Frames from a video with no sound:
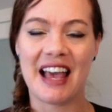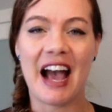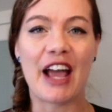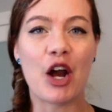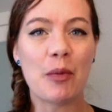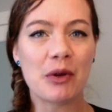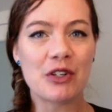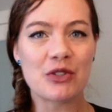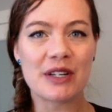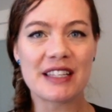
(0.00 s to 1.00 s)
I hope you
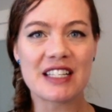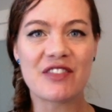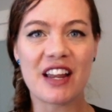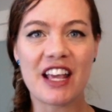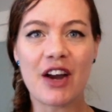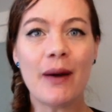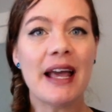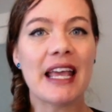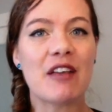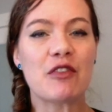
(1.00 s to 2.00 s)
enjoyed this video.
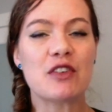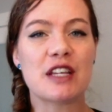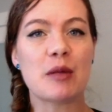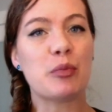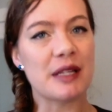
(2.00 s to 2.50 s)
If you did,